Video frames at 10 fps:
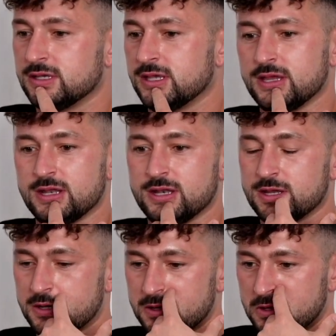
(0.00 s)
in
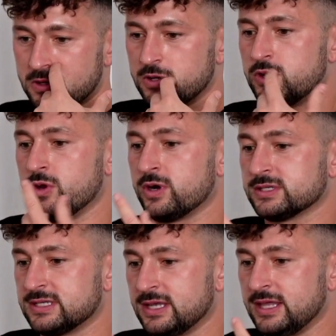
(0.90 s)
New York
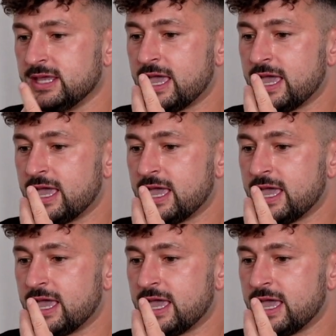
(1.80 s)
City,